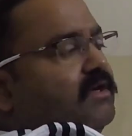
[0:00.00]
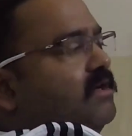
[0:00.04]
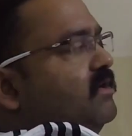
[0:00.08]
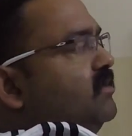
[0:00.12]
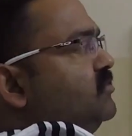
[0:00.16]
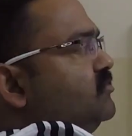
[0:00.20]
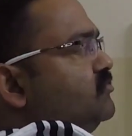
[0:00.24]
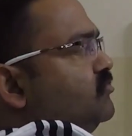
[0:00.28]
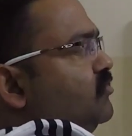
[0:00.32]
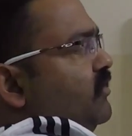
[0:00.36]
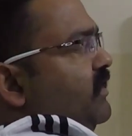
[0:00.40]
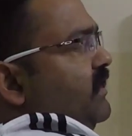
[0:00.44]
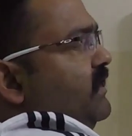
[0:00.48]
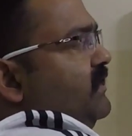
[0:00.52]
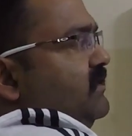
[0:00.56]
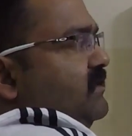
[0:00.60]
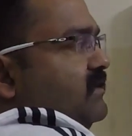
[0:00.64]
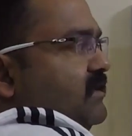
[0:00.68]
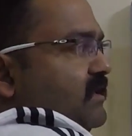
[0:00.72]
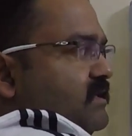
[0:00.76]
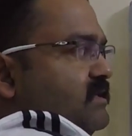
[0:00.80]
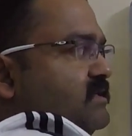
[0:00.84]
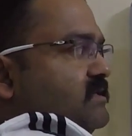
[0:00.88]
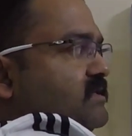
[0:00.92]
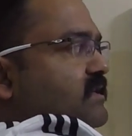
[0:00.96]
So in
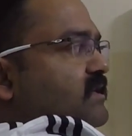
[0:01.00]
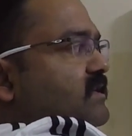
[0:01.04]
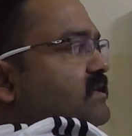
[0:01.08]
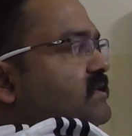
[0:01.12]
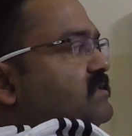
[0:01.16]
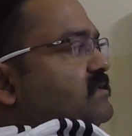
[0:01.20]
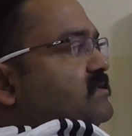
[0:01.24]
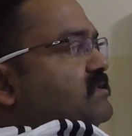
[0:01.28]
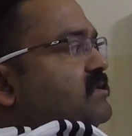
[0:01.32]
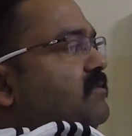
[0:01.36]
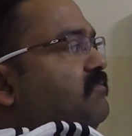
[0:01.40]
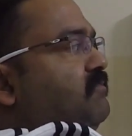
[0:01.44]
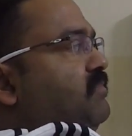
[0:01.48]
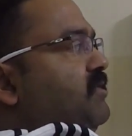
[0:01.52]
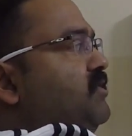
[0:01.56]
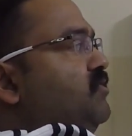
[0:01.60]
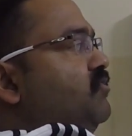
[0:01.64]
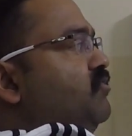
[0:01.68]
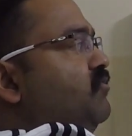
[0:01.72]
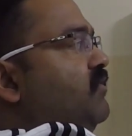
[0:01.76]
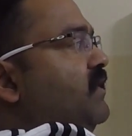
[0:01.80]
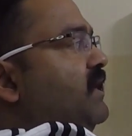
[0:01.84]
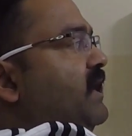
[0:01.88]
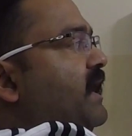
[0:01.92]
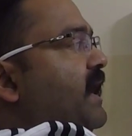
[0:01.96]
this case
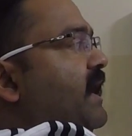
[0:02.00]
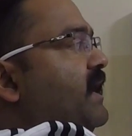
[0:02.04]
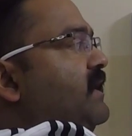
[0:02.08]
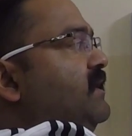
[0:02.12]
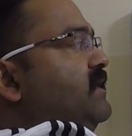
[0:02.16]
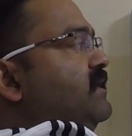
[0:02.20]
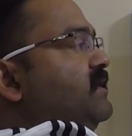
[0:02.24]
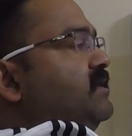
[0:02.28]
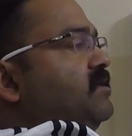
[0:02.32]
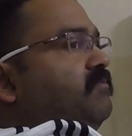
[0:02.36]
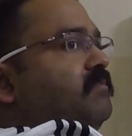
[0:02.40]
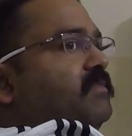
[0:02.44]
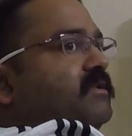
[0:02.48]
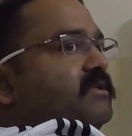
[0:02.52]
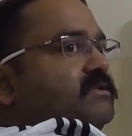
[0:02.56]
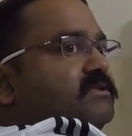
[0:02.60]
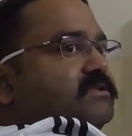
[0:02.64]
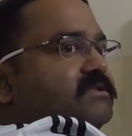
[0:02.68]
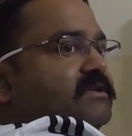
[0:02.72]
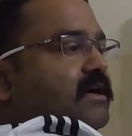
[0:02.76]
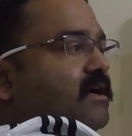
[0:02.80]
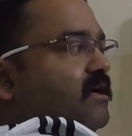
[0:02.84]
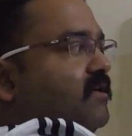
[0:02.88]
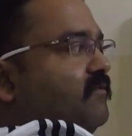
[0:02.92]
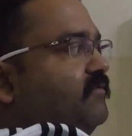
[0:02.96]
CPU will end it
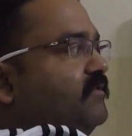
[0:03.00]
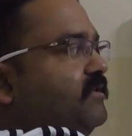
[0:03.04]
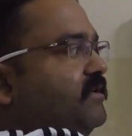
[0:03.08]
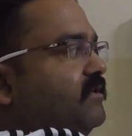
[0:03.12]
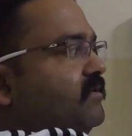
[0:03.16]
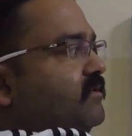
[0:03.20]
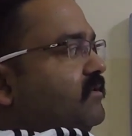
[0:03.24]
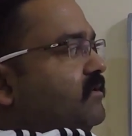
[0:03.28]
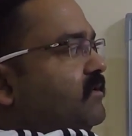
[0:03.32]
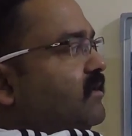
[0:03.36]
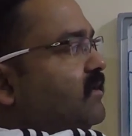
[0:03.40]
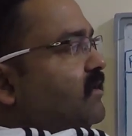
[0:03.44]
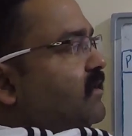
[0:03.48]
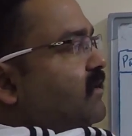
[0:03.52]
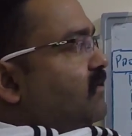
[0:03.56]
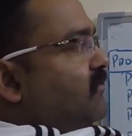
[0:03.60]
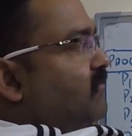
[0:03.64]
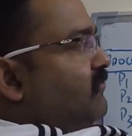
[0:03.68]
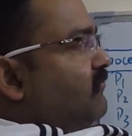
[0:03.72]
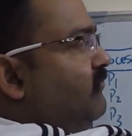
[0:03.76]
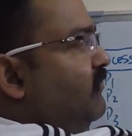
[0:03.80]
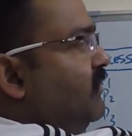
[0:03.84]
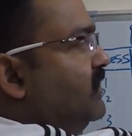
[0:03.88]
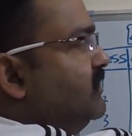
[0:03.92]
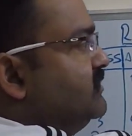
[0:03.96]
burst after
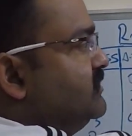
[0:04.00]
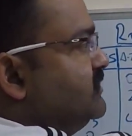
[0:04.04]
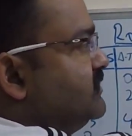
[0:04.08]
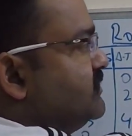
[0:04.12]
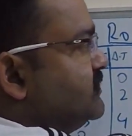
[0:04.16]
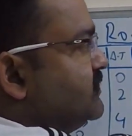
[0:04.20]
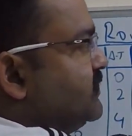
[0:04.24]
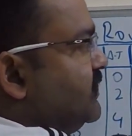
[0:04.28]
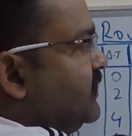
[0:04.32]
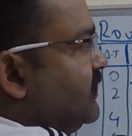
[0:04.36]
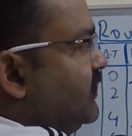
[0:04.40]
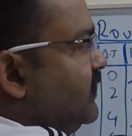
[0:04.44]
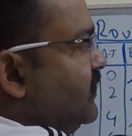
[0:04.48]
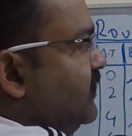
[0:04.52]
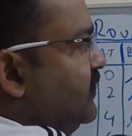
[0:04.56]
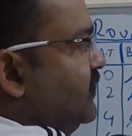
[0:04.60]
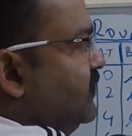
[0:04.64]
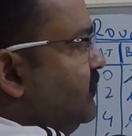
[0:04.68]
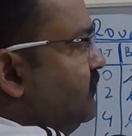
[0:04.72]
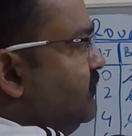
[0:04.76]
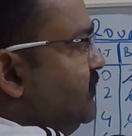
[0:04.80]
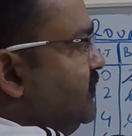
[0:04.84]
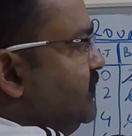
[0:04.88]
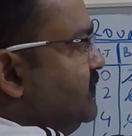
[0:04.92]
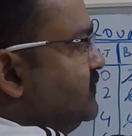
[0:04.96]
1
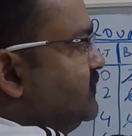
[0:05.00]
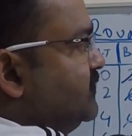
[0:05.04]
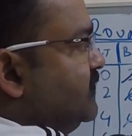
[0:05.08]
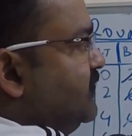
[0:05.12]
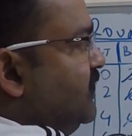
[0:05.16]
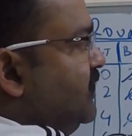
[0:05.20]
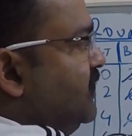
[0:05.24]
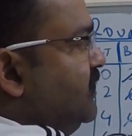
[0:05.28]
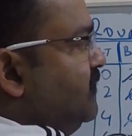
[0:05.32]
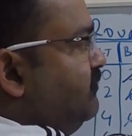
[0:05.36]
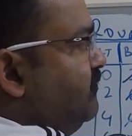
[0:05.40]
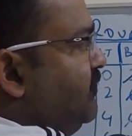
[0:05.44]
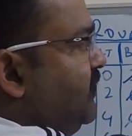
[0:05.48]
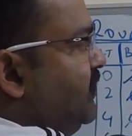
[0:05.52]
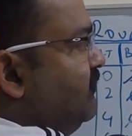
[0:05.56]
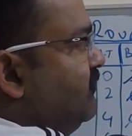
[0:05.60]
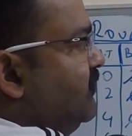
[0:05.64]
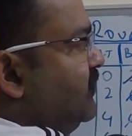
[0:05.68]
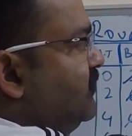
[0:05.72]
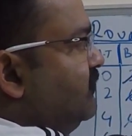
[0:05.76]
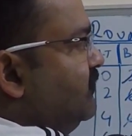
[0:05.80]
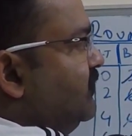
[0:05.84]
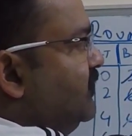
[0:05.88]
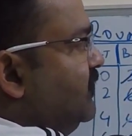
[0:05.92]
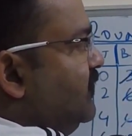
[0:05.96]
second, means again
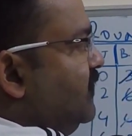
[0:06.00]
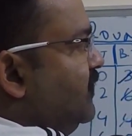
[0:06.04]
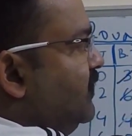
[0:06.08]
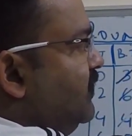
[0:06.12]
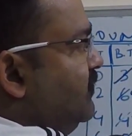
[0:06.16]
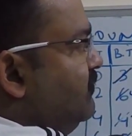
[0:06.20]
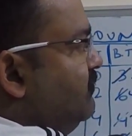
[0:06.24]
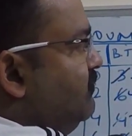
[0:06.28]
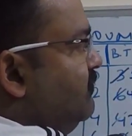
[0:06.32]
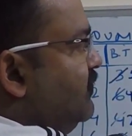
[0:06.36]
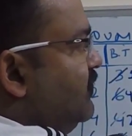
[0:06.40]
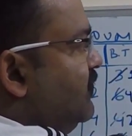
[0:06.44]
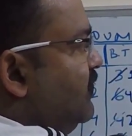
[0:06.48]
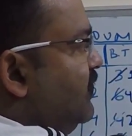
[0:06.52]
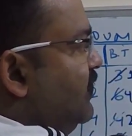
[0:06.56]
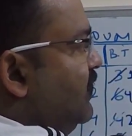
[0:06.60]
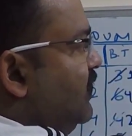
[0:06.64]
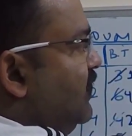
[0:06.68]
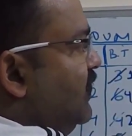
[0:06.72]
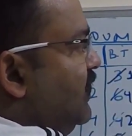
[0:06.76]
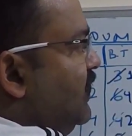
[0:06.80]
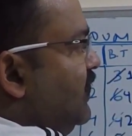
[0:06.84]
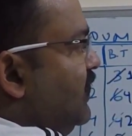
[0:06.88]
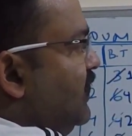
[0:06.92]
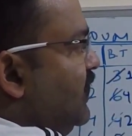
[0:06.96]
P1 will come
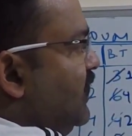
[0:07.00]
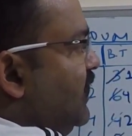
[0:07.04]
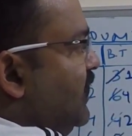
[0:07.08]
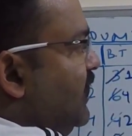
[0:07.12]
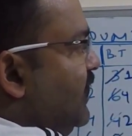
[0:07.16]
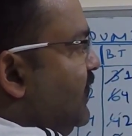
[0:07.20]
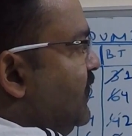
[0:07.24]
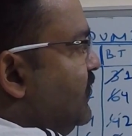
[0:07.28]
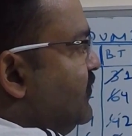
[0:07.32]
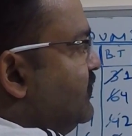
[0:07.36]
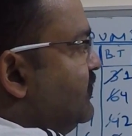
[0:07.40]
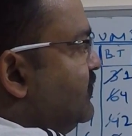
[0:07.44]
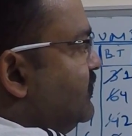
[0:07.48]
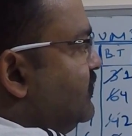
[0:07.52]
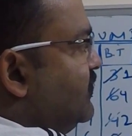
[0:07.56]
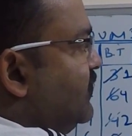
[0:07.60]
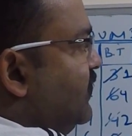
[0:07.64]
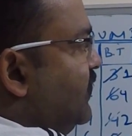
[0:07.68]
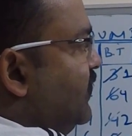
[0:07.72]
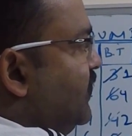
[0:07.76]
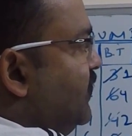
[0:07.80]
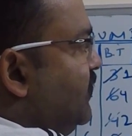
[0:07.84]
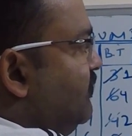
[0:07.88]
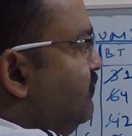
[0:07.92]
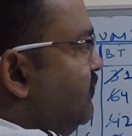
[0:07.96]
at
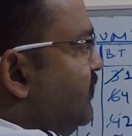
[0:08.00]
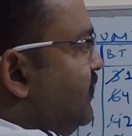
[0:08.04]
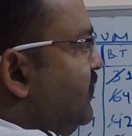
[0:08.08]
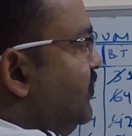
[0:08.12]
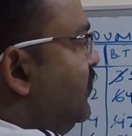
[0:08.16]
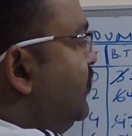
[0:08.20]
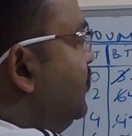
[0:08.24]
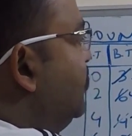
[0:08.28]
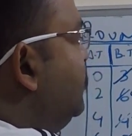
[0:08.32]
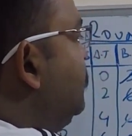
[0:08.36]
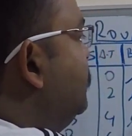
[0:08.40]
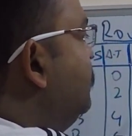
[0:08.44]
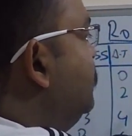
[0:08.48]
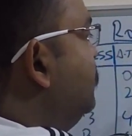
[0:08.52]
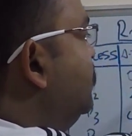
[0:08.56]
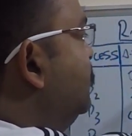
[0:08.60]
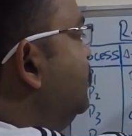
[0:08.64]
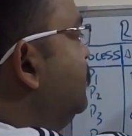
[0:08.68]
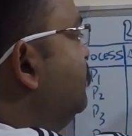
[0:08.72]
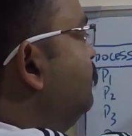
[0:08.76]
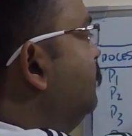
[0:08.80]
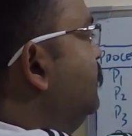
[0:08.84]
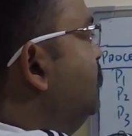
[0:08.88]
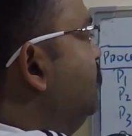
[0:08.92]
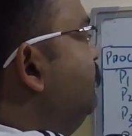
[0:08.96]
time 9,
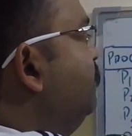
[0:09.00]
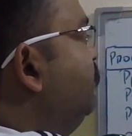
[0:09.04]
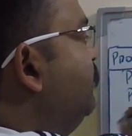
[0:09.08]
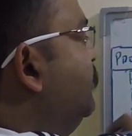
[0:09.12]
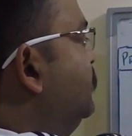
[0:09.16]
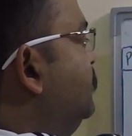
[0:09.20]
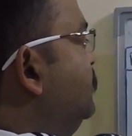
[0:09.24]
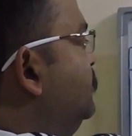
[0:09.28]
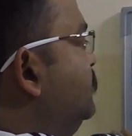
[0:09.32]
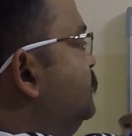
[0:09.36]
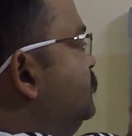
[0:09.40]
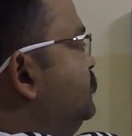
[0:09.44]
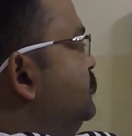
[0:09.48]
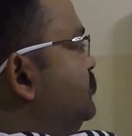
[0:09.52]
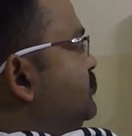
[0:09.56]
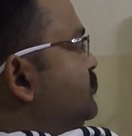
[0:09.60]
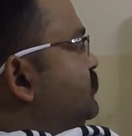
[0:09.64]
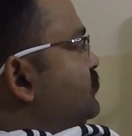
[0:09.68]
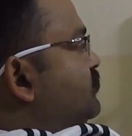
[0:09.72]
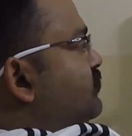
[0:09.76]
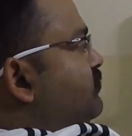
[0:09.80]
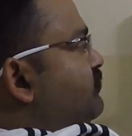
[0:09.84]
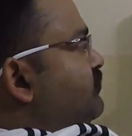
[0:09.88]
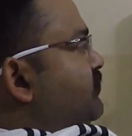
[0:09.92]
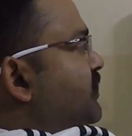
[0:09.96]
it will finish.
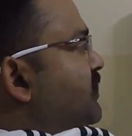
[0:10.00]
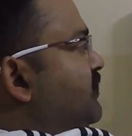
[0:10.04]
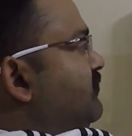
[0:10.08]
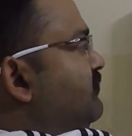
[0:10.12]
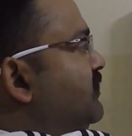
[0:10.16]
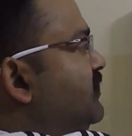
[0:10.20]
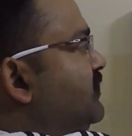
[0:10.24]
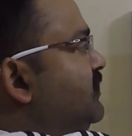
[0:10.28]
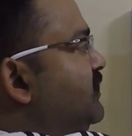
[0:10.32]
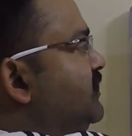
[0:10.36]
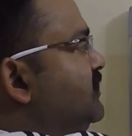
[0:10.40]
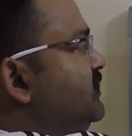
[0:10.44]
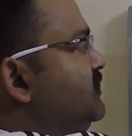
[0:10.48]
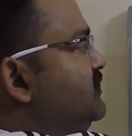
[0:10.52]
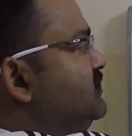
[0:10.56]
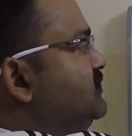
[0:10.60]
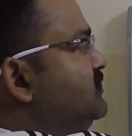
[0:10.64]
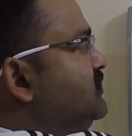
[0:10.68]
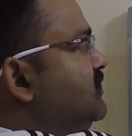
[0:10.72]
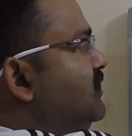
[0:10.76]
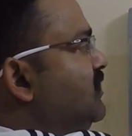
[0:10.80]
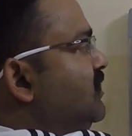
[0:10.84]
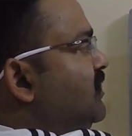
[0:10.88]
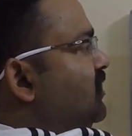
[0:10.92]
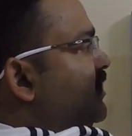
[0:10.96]
So P1 is